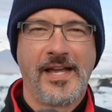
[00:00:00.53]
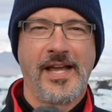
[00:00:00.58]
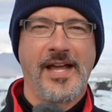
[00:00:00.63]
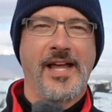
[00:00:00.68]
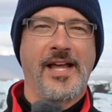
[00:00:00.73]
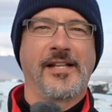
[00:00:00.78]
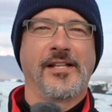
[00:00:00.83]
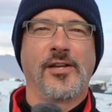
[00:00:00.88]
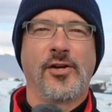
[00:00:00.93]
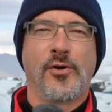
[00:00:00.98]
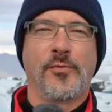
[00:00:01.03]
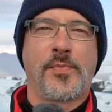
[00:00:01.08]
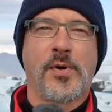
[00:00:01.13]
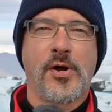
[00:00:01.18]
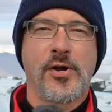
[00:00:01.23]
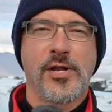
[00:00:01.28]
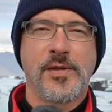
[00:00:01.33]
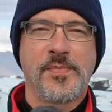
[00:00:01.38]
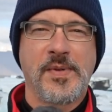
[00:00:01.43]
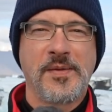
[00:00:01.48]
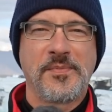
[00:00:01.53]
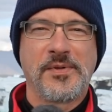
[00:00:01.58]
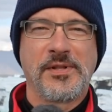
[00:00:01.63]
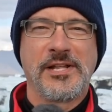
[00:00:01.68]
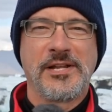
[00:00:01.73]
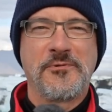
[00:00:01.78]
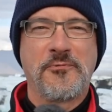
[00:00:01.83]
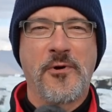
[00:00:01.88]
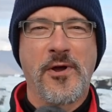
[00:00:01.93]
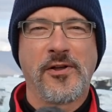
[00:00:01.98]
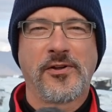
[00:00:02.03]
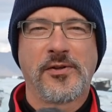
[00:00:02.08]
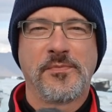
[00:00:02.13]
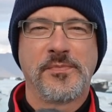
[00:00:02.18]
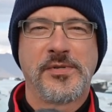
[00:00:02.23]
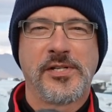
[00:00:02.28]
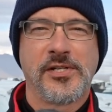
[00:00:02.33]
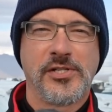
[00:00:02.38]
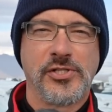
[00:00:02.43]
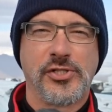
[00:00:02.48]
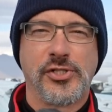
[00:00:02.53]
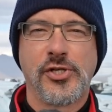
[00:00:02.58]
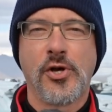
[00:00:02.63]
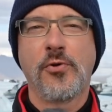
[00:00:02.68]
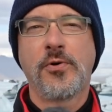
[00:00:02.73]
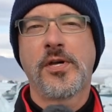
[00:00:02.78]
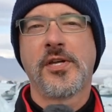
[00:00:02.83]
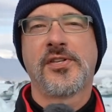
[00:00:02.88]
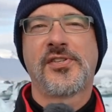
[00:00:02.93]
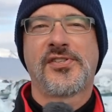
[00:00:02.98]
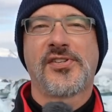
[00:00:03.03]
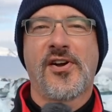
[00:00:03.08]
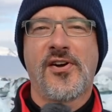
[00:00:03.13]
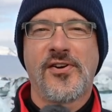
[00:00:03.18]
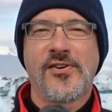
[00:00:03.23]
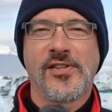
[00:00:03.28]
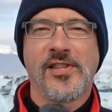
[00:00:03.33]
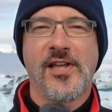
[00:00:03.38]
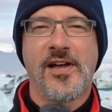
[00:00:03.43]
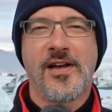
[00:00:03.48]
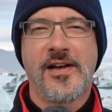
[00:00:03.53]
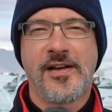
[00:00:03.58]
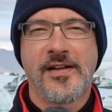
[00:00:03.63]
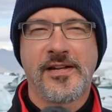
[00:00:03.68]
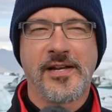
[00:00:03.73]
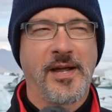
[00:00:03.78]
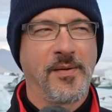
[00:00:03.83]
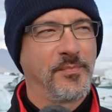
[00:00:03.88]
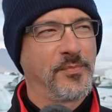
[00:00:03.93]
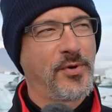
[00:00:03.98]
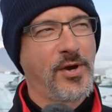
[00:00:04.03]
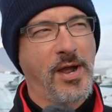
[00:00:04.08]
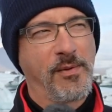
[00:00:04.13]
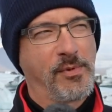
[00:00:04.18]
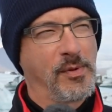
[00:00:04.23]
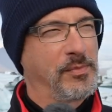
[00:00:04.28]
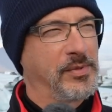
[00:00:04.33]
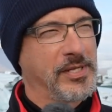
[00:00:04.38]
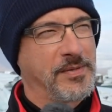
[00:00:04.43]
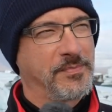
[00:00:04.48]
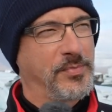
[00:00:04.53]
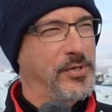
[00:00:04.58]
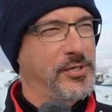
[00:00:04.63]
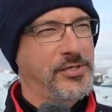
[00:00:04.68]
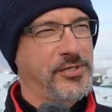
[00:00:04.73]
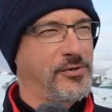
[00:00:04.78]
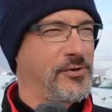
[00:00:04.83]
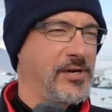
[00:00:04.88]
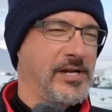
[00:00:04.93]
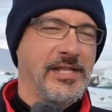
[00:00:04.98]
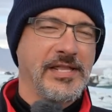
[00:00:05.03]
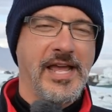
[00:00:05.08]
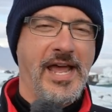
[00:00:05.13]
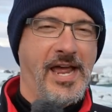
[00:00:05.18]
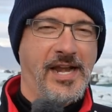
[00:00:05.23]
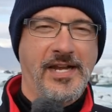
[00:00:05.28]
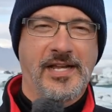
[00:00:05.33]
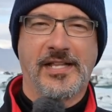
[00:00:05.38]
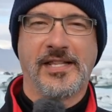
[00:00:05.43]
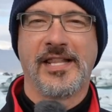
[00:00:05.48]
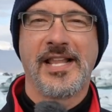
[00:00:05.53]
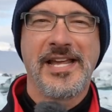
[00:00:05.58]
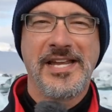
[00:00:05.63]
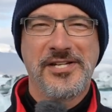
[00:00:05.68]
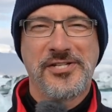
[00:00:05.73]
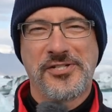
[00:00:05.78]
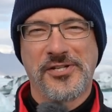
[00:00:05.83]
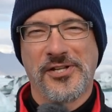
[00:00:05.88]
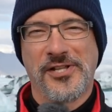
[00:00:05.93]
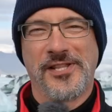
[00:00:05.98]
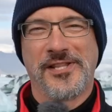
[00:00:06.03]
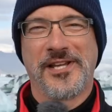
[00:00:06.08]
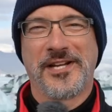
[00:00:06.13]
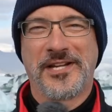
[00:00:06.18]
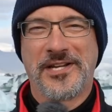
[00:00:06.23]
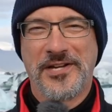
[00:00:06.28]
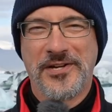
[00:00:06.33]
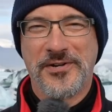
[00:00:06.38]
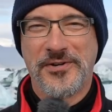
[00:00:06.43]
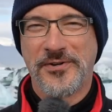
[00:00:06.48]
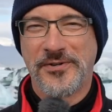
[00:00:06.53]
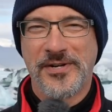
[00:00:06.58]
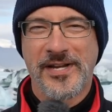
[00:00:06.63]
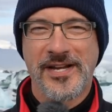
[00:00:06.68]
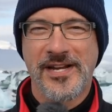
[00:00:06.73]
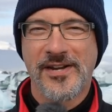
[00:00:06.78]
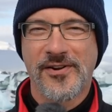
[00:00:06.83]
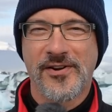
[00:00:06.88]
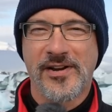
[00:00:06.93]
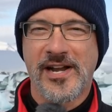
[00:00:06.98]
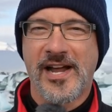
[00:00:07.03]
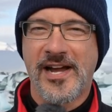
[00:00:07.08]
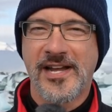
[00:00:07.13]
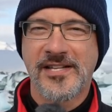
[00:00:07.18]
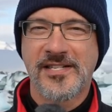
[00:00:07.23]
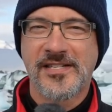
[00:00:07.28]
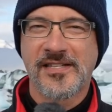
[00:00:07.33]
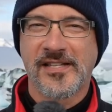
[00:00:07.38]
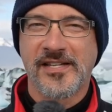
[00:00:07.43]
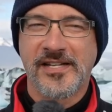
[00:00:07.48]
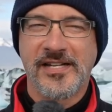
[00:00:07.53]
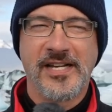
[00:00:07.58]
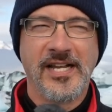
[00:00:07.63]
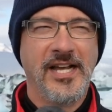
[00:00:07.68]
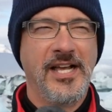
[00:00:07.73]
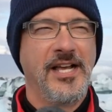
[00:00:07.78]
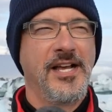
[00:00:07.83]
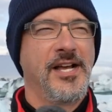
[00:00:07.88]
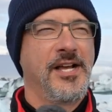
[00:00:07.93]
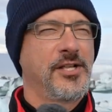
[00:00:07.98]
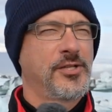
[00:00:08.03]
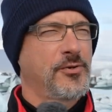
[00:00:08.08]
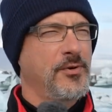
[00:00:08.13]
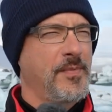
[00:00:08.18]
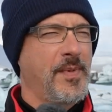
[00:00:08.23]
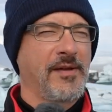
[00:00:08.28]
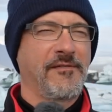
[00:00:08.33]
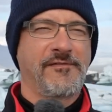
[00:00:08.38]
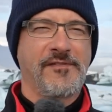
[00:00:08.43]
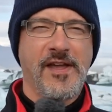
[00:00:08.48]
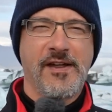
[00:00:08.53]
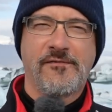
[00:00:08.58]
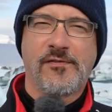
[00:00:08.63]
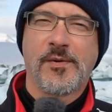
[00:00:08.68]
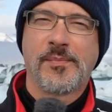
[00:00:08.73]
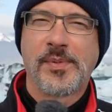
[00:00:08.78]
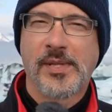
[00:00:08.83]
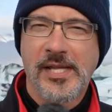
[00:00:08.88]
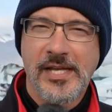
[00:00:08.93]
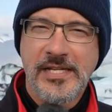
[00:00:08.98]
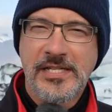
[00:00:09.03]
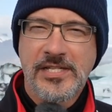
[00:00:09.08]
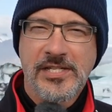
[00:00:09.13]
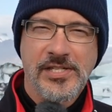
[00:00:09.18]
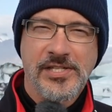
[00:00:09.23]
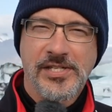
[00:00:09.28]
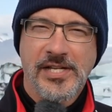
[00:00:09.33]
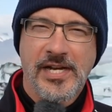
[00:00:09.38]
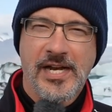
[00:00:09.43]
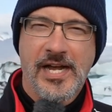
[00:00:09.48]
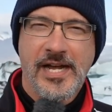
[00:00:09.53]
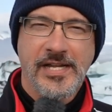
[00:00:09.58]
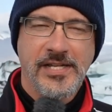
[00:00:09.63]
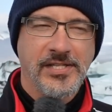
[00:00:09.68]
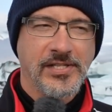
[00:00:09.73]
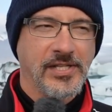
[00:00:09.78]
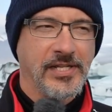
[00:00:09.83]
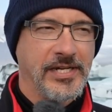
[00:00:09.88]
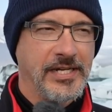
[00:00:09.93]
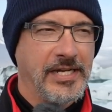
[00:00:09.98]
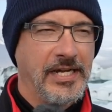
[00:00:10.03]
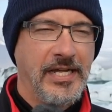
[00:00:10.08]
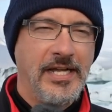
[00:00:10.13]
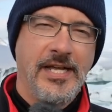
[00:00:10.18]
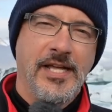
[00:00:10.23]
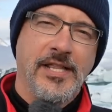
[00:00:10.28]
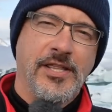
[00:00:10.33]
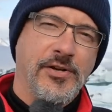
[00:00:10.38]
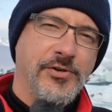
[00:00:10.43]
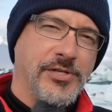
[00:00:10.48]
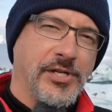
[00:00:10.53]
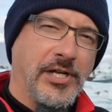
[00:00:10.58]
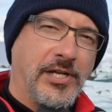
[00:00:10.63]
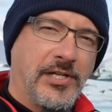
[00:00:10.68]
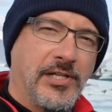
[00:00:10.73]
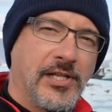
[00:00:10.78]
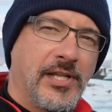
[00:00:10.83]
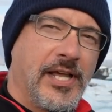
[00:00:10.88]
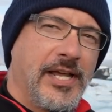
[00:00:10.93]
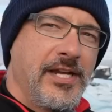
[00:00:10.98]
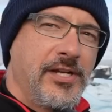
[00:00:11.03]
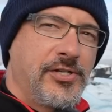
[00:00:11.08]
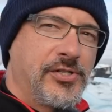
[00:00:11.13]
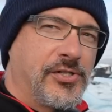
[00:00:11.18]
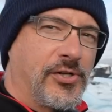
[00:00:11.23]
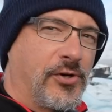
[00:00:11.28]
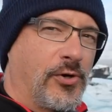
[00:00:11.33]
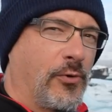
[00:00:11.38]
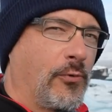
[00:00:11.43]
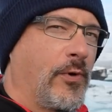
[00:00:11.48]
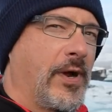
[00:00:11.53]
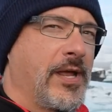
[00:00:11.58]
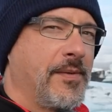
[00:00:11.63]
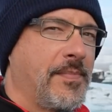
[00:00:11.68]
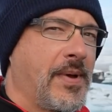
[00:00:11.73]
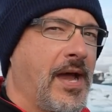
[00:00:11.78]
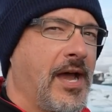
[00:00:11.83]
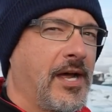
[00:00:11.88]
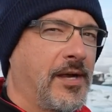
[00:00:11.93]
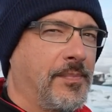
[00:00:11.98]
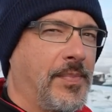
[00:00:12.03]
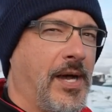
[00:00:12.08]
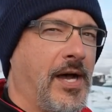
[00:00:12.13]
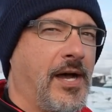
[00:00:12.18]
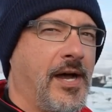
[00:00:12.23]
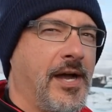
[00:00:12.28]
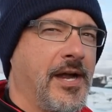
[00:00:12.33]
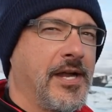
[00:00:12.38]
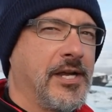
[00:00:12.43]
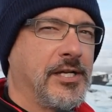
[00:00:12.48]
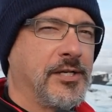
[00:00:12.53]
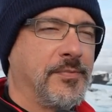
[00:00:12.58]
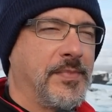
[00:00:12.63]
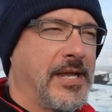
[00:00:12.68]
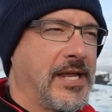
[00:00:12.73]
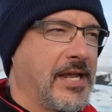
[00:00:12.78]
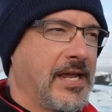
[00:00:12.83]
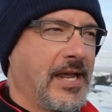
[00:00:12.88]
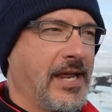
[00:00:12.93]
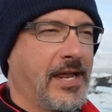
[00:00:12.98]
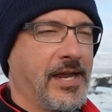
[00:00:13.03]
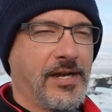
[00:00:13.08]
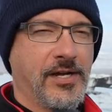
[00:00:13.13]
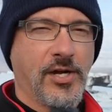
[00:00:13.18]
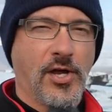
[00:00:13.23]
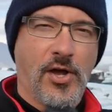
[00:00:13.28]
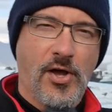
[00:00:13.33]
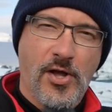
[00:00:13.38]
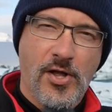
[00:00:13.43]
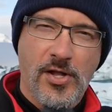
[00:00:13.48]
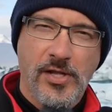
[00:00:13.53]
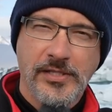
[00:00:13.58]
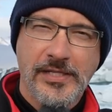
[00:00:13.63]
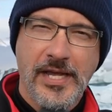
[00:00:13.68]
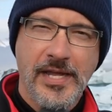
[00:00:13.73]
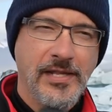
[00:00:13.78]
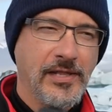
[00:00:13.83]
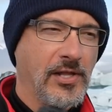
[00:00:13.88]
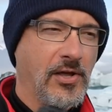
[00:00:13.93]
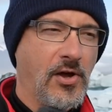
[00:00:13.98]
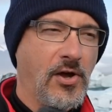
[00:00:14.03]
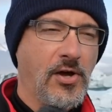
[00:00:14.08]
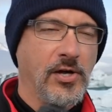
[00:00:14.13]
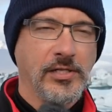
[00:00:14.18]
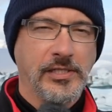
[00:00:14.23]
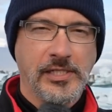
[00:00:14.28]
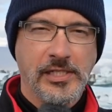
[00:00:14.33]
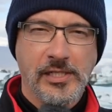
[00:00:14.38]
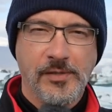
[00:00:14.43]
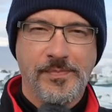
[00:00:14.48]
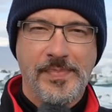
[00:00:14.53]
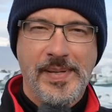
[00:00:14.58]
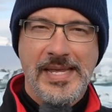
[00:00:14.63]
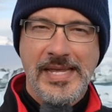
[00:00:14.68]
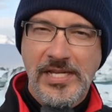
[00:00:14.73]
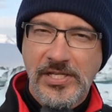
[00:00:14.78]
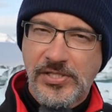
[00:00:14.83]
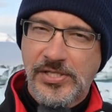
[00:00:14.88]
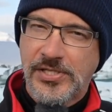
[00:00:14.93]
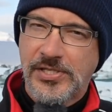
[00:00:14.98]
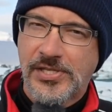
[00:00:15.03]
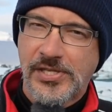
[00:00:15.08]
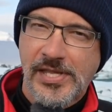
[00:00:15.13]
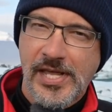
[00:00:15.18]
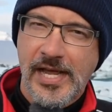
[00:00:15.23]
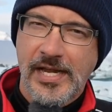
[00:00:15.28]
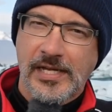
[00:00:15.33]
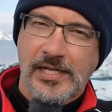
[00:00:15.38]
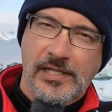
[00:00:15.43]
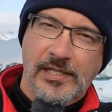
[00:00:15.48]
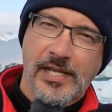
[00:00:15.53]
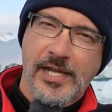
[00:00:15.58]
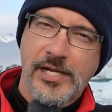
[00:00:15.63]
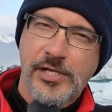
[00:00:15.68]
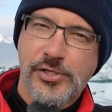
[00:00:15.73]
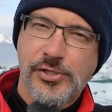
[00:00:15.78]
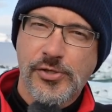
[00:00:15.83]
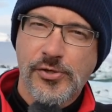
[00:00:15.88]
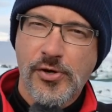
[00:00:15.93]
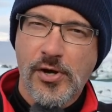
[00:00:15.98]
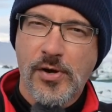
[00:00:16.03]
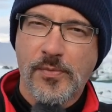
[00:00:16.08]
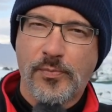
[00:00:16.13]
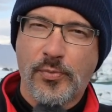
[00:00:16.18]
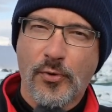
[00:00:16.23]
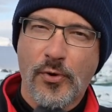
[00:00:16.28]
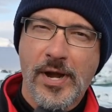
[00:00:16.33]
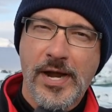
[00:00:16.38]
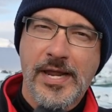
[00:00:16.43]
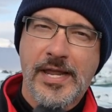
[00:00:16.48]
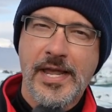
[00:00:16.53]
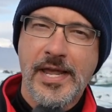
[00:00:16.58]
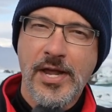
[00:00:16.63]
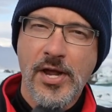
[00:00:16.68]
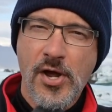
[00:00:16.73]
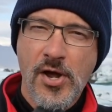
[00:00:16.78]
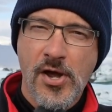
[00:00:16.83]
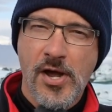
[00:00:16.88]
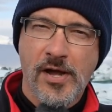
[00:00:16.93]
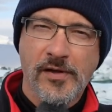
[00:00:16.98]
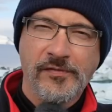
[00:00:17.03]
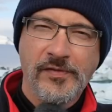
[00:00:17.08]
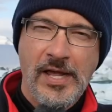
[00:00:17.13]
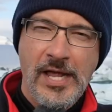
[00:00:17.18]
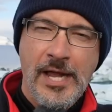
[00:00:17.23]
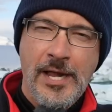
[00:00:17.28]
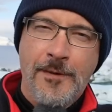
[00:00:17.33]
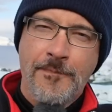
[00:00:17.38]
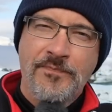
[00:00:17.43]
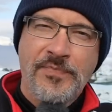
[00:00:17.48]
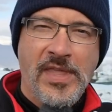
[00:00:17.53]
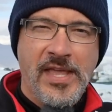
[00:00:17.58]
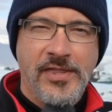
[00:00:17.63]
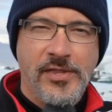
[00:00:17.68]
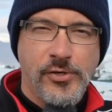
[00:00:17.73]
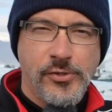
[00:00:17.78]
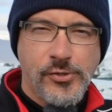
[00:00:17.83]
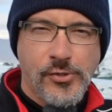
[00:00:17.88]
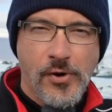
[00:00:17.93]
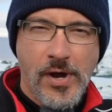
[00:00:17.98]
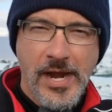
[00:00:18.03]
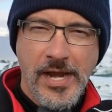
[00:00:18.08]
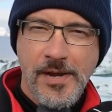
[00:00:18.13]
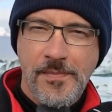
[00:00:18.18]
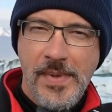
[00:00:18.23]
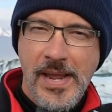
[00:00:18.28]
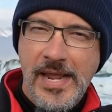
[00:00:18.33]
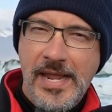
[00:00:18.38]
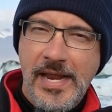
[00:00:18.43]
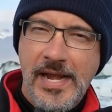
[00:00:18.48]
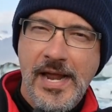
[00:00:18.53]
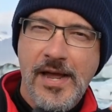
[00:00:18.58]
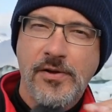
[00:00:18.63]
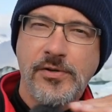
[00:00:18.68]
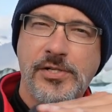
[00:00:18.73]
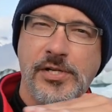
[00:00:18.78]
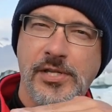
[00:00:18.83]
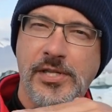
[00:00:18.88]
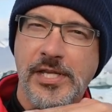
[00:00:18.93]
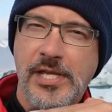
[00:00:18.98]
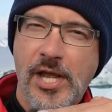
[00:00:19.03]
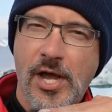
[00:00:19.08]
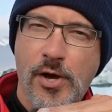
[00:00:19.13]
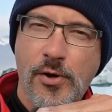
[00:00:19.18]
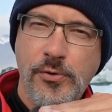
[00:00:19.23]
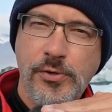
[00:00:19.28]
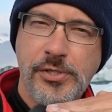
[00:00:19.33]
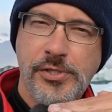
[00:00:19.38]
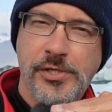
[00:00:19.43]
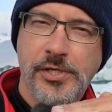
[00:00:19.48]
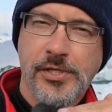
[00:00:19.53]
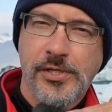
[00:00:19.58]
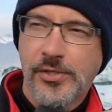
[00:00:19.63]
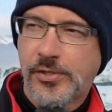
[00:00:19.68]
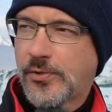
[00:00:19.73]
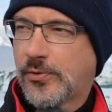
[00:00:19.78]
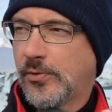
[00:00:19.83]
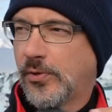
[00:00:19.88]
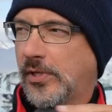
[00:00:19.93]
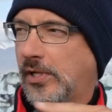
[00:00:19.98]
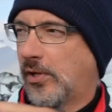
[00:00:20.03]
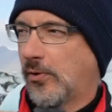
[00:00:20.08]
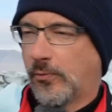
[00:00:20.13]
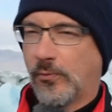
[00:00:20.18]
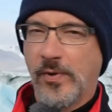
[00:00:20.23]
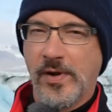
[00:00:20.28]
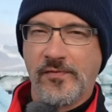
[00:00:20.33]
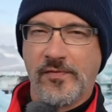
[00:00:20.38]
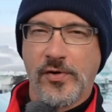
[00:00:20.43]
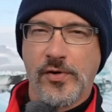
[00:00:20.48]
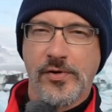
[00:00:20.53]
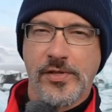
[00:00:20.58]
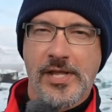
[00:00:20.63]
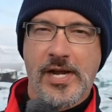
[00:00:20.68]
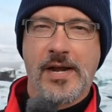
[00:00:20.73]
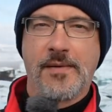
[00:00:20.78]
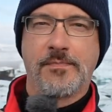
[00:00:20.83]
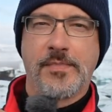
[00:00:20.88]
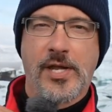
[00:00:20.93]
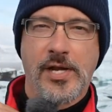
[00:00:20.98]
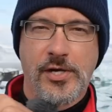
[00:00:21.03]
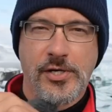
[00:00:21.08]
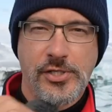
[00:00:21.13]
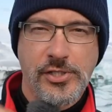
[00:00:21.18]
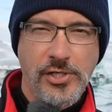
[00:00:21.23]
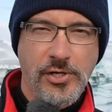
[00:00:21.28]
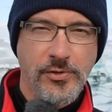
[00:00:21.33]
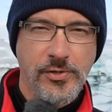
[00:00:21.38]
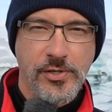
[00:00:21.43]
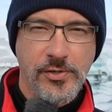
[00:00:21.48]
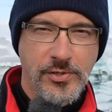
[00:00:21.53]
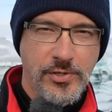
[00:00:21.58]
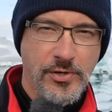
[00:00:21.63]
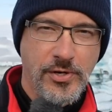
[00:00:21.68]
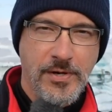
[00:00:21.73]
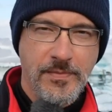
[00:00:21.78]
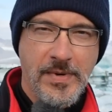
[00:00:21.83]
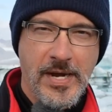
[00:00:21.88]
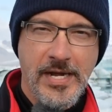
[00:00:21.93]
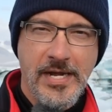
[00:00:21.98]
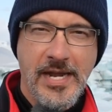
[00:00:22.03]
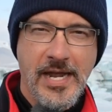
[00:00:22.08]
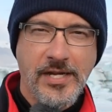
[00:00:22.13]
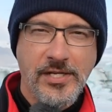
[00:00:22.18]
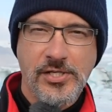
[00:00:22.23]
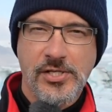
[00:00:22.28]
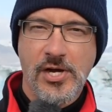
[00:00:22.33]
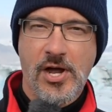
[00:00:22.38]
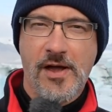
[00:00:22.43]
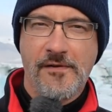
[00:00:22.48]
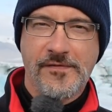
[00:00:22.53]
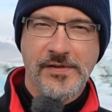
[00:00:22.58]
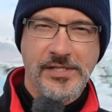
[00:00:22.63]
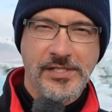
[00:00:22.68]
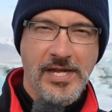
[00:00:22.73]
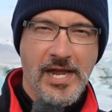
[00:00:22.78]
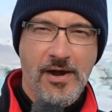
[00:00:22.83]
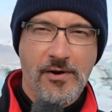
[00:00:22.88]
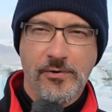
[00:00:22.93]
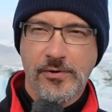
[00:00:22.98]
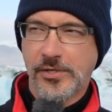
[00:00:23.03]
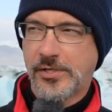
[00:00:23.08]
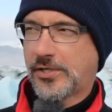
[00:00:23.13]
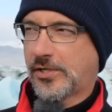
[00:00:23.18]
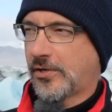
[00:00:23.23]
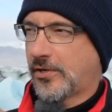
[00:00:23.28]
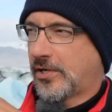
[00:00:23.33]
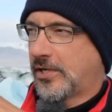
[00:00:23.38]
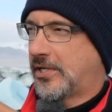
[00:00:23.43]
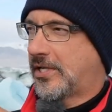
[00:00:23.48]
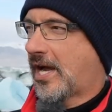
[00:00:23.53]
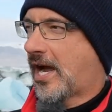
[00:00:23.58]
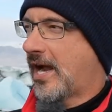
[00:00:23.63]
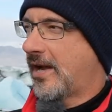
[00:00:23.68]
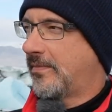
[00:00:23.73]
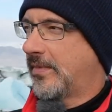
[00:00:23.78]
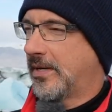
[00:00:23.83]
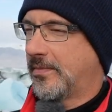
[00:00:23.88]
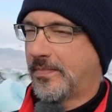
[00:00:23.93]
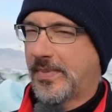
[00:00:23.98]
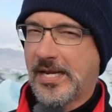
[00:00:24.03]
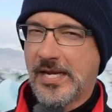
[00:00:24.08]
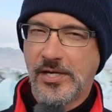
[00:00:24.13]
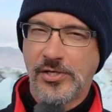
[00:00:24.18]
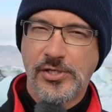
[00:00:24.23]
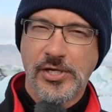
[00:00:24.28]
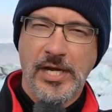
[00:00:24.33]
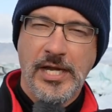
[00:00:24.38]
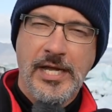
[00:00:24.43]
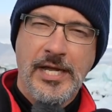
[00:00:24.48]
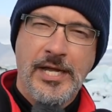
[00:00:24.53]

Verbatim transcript: Hello party people and welcome to Jökulsárlón, I'm probably butchering that, glacial lagoon here in Iceland. It's one of my favorite places in Iceland. There's a glacier way back behind me and all day long little pieces of that glacier are breaking off. And they're trying to make it out to the ocean through a little river that I'm going to show you during my next office hours, show you Diamond Beach.